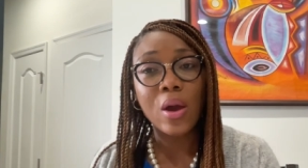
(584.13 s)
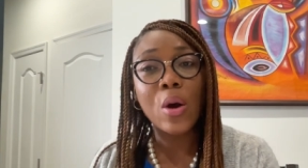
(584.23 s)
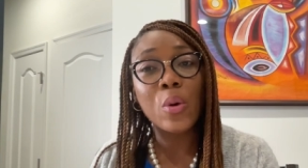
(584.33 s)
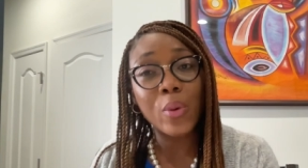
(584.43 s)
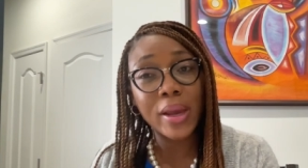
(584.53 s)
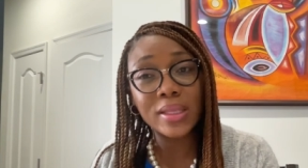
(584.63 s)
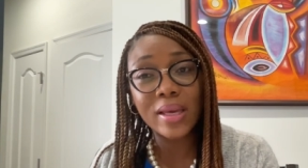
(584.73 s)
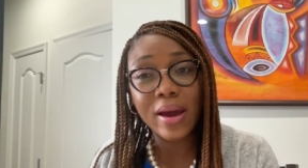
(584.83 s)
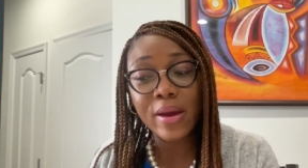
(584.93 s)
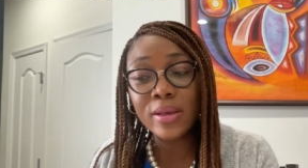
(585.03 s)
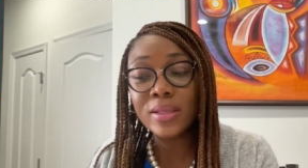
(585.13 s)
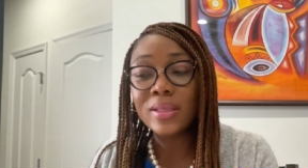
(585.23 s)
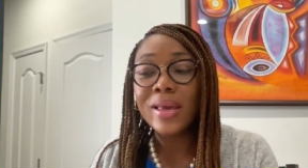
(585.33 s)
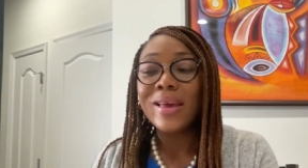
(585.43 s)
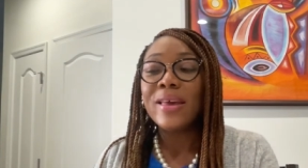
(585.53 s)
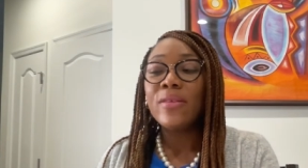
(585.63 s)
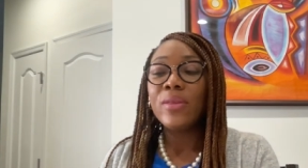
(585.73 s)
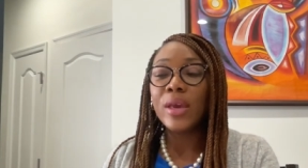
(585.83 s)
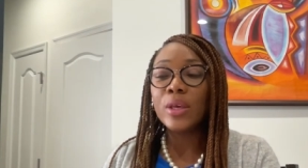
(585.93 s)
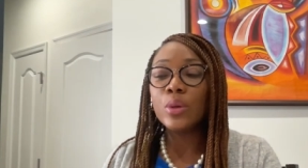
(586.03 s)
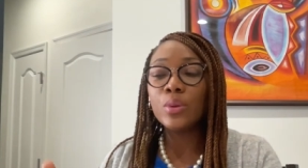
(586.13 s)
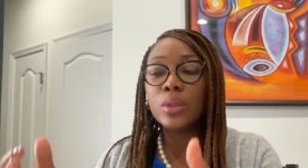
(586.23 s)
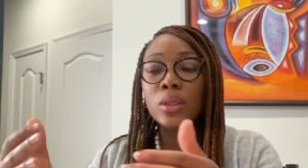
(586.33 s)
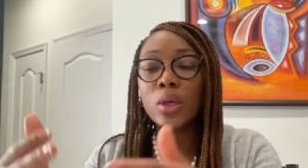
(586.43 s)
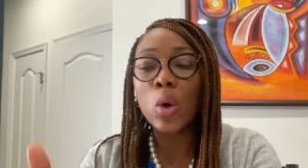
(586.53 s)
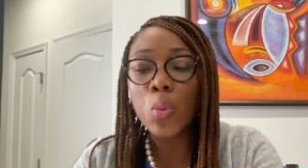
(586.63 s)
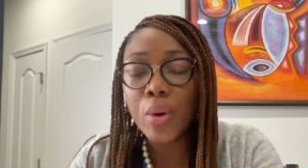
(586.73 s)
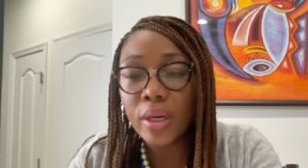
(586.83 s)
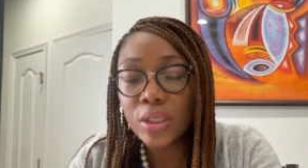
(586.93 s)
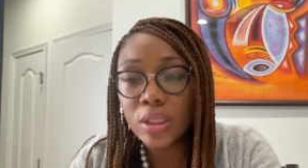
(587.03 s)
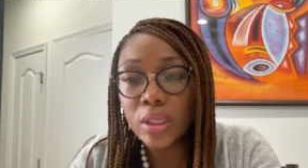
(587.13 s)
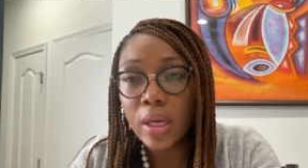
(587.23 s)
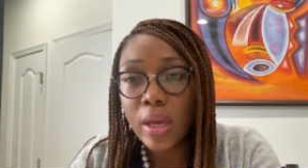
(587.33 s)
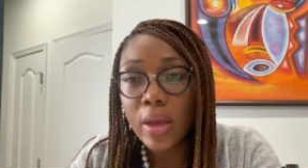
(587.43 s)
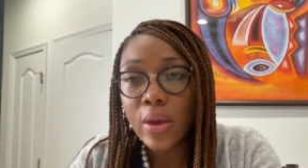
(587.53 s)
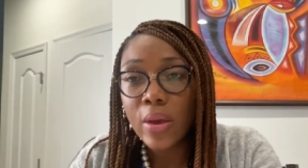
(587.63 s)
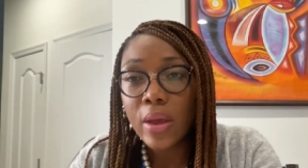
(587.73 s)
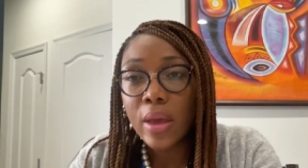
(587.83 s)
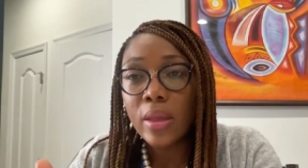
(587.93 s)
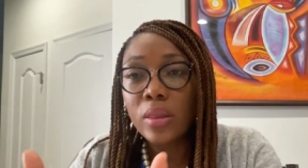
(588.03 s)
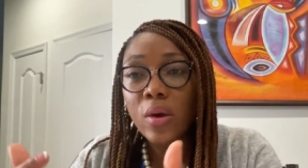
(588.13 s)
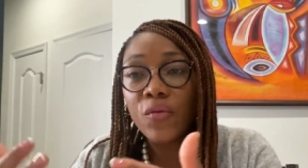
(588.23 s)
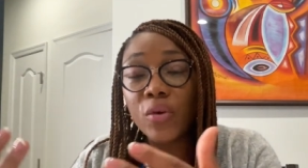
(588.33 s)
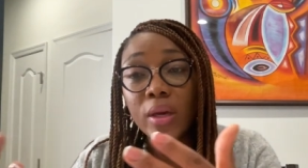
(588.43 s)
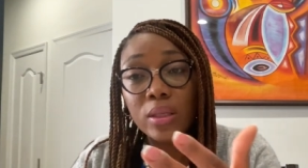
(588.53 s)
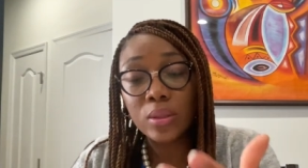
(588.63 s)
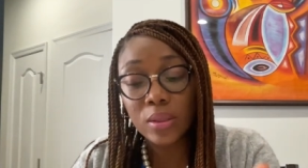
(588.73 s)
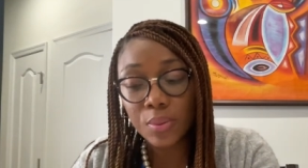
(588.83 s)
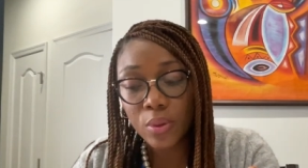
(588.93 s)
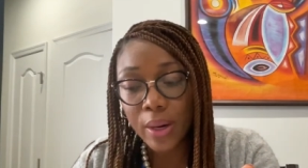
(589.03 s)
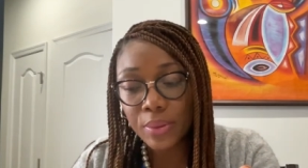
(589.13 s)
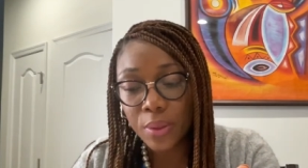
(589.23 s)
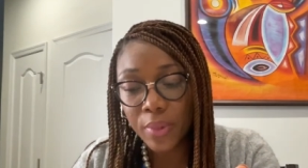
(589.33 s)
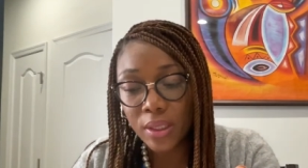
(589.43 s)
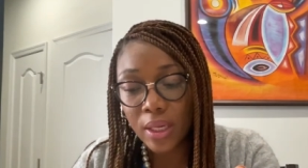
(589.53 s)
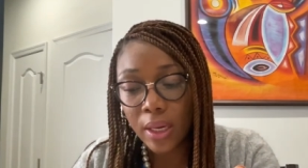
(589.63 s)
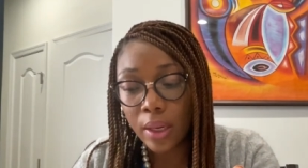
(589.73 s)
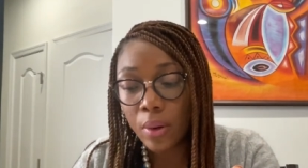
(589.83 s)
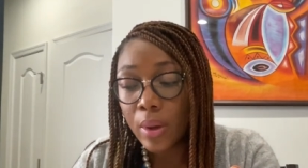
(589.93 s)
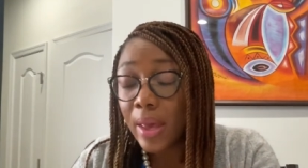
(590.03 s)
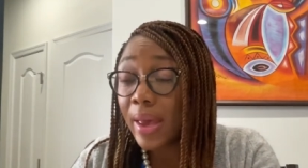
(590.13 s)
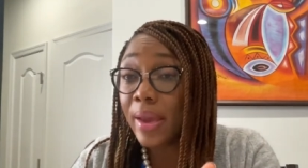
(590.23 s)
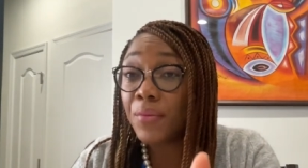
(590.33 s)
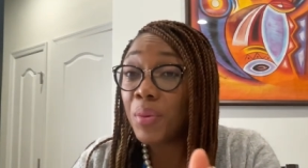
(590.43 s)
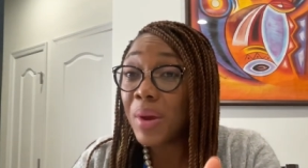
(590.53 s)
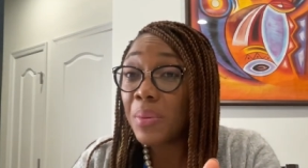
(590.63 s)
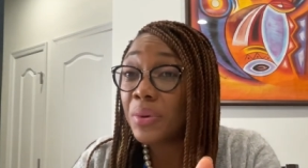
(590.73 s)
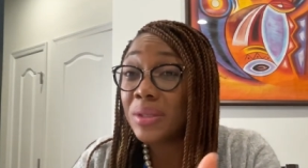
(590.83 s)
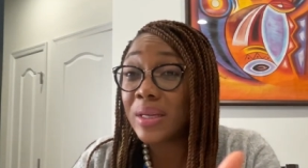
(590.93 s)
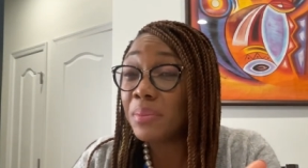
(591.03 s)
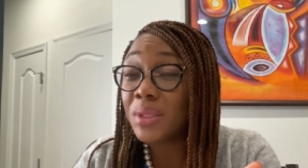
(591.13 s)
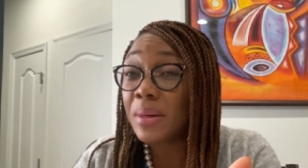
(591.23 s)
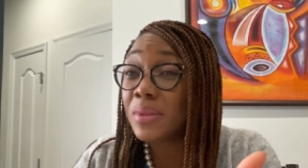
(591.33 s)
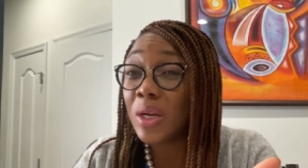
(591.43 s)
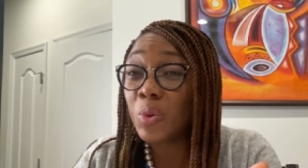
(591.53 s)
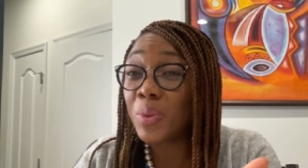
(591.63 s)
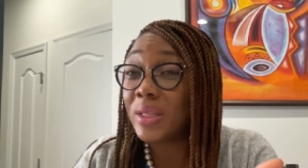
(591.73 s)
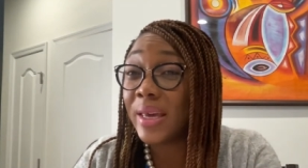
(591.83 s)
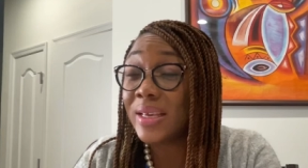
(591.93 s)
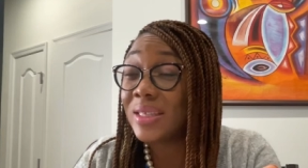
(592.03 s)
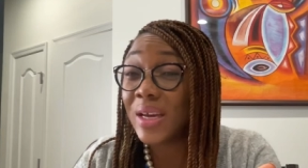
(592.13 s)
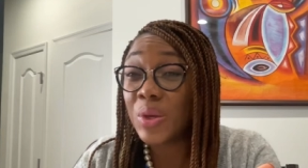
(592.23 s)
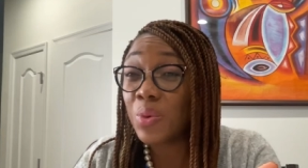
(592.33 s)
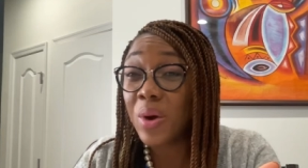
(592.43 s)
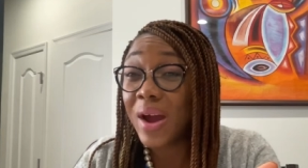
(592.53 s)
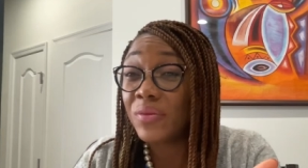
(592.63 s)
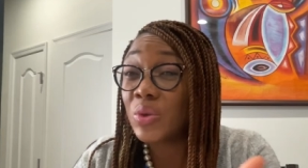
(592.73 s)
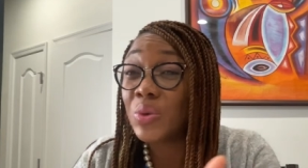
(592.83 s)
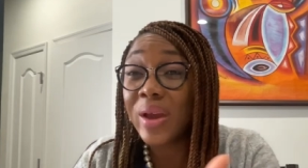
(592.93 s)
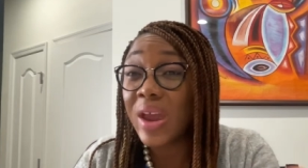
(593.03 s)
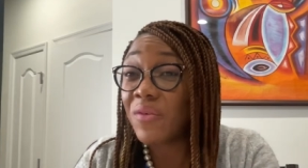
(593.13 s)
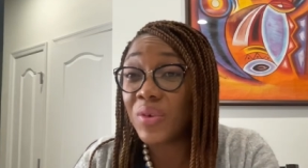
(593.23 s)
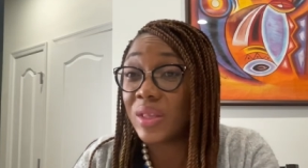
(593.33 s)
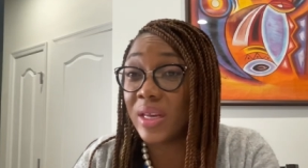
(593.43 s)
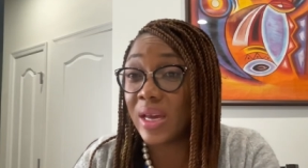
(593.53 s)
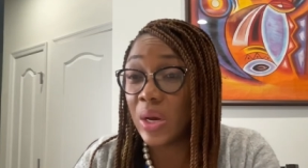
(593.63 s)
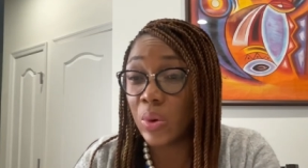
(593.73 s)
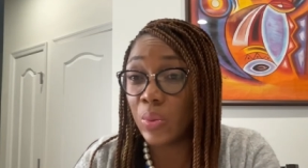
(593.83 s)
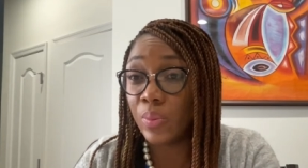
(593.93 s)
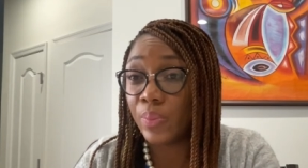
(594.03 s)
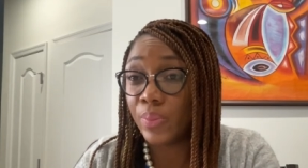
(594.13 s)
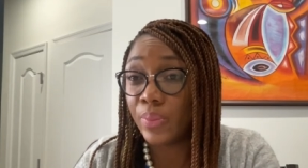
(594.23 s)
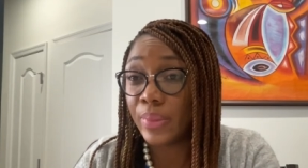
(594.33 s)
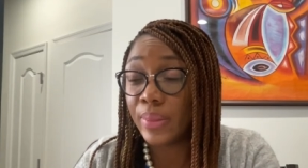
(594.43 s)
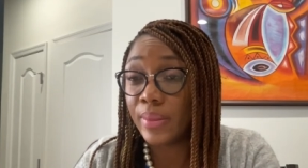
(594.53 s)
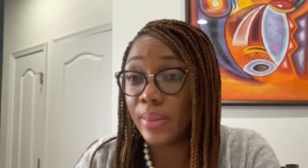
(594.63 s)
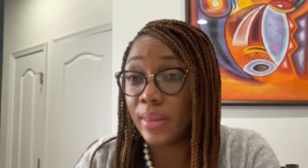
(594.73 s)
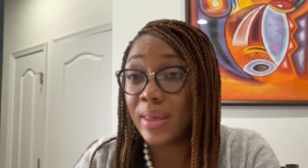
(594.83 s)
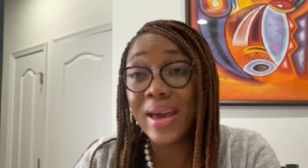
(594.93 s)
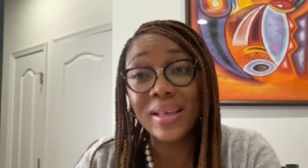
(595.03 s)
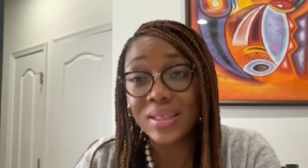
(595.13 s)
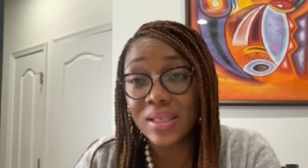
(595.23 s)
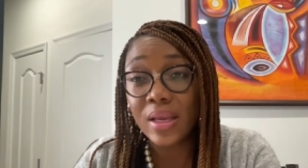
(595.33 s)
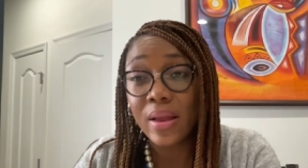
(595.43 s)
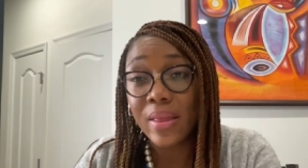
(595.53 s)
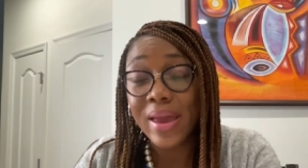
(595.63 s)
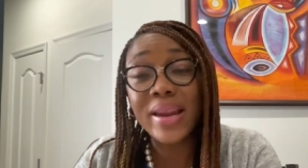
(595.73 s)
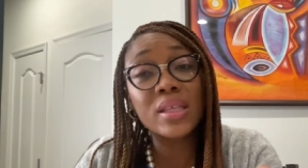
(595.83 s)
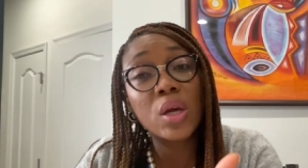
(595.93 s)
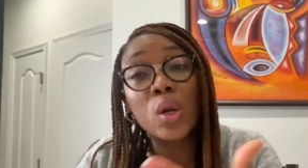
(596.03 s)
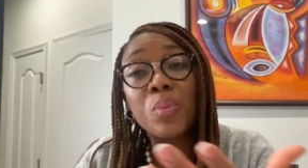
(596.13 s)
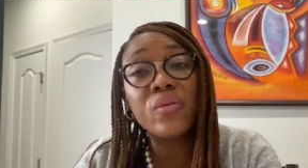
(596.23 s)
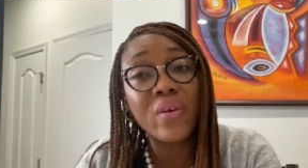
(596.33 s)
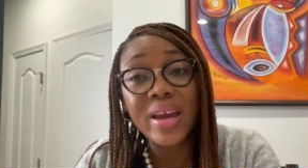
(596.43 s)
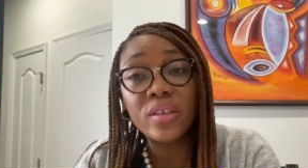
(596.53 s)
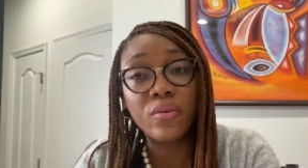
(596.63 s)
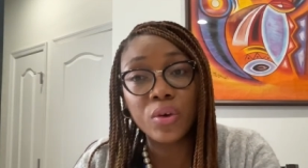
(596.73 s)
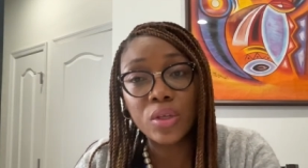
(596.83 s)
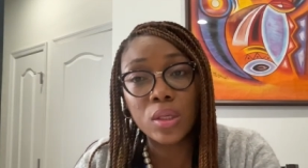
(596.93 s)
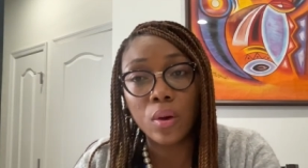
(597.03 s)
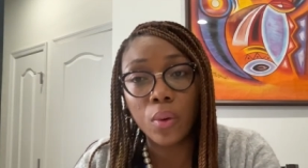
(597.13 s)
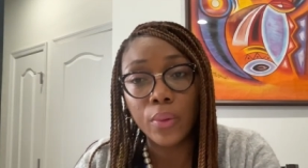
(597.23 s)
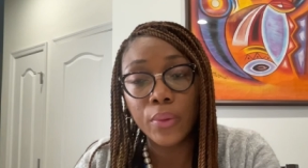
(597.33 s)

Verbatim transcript: All right, guys. Thank you so much. Don't forget to subscribe to my channel. And remember, sometimes there will be days that you will have to do everything at home. Yes. And it's going to be vice versa.